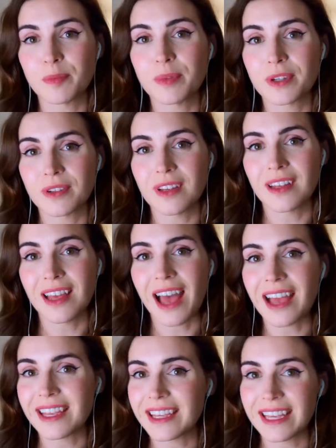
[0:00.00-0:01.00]
But
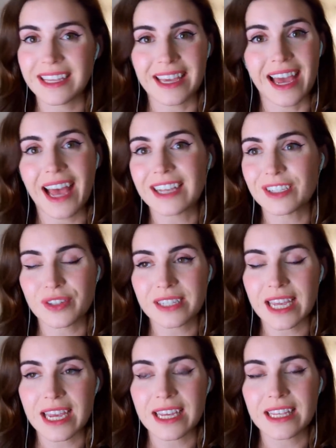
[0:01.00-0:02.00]
yeah, as you
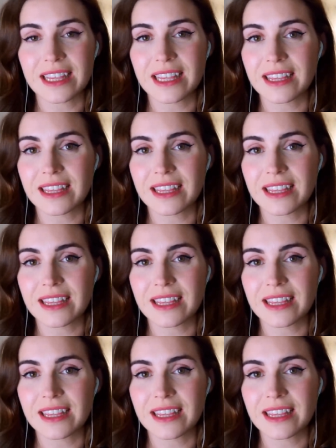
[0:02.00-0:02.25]
say,